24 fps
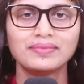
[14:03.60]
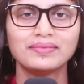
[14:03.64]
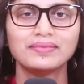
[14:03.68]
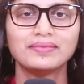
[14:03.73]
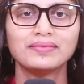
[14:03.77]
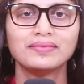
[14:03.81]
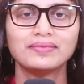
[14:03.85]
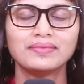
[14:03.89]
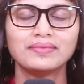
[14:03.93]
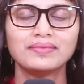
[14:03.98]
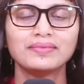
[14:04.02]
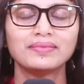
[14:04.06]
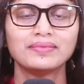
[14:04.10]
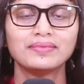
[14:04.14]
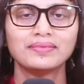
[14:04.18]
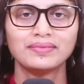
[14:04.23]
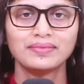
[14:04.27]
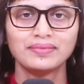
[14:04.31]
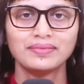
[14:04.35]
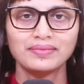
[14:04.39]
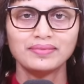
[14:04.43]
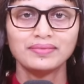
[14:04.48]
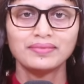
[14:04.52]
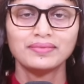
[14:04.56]

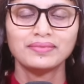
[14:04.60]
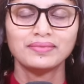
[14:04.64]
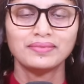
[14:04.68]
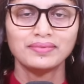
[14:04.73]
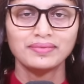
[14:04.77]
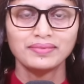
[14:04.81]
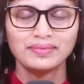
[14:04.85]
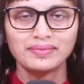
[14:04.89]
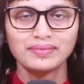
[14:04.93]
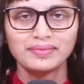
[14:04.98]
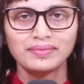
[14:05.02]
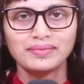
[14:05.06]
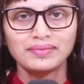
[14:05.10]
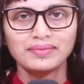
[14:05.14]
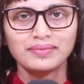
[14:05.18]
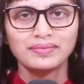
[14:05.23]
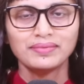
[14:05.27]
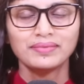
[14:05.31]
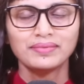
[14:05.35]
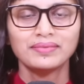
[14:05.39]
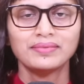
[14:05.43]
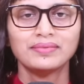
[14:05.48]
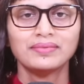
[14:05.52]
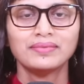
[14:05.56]

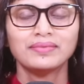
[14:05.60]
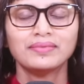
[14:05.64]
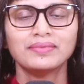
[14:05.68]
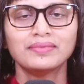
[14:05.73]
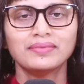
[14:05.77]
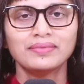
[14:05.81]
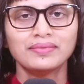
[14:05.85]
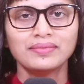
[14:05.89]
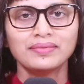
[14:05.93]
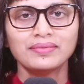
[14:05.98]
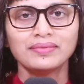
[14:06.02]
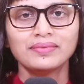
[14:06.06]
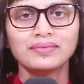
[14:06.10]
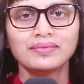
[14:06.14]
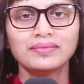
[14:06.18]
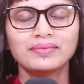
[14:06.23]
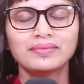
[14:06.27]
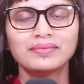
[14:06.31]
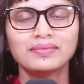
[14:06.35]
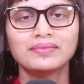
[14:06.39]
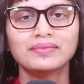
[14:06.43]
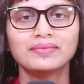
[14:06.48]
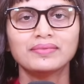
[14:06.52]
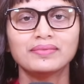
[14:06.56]

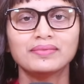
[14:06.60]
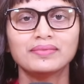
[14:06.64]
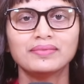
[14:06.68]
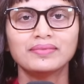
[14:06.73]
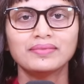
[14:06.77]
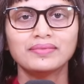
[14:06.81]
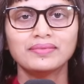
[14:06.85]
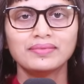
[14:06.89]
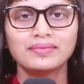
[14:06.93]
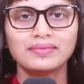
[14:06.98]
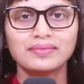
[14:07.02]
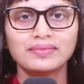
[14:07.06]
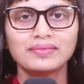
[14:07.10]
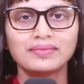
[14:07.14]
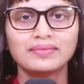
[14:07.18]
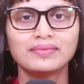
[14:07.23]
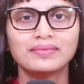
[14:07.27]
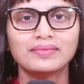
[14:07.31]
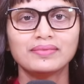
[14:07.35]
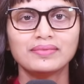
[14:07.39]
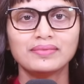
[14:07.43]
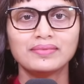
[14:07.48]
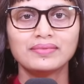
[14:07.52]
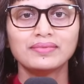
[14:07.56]

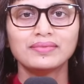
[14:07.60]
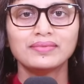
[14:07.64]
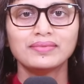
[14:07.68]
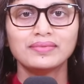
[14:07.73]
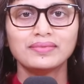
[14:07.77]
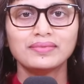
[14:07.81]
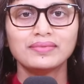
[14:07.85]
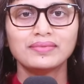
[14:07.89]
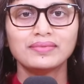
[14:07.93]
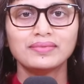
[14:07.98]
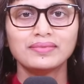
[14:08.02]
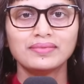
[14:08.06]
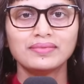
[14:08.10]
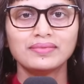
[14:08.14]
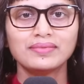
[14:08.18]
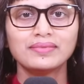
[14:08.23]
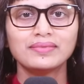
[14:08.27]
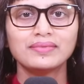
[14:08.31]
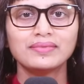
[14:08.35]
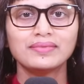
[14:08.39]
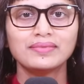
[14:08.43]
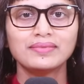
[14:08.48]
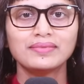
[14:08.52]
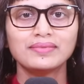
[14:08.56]

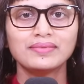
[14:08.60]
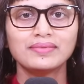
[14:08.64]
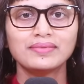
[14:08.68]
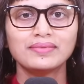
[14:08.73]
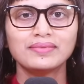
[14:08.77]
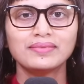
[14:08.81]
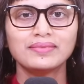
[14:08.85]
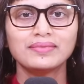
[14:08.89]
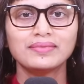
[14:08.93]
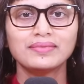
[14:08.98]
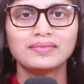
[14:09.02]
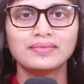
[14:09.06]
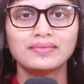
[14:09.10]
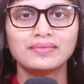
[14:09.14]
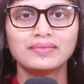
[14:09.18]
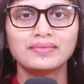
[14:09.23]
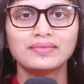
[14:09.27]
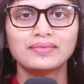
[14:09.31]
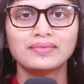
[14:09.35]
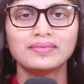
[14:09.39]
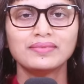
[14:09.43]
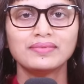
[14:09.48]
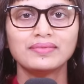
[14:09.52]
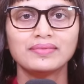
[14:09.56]

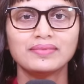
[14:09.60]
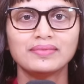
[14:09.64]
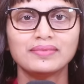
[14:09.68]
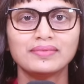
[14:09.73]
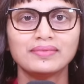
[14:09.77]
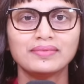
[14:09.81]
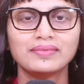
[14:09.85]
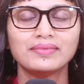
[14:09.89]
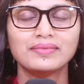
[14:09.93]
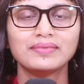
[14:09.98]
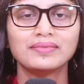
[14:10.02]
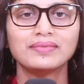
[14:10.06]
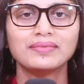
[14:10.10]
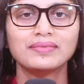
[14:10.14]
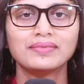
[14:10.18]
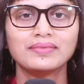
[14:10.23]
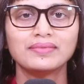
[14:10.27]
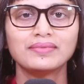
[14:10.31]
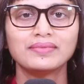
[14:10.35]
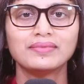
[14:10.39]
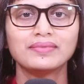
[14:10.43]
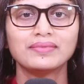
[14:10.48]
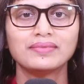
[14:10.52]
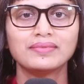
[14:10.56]

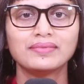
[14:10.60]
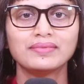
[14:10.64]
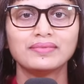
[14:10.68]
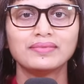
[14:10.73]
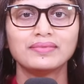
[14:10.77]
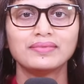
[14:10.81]
(silent)